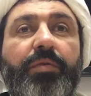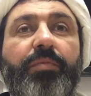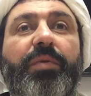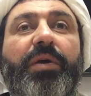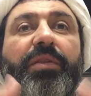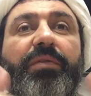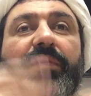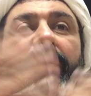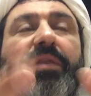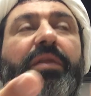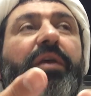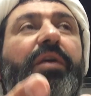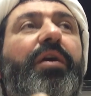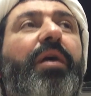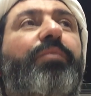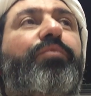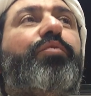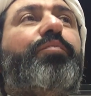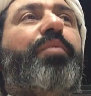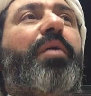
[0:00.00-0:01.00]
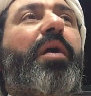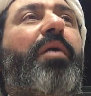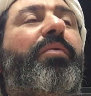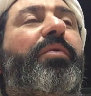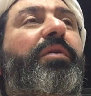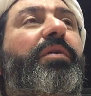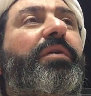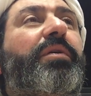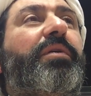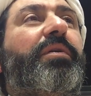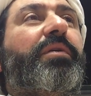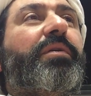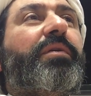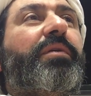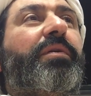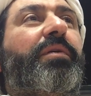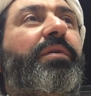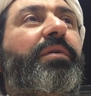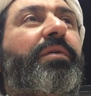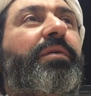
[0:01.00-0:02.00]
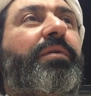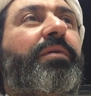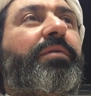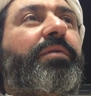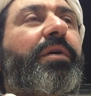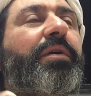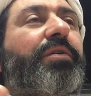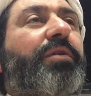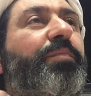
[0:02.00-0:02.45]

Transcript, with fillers: But when they come to power, they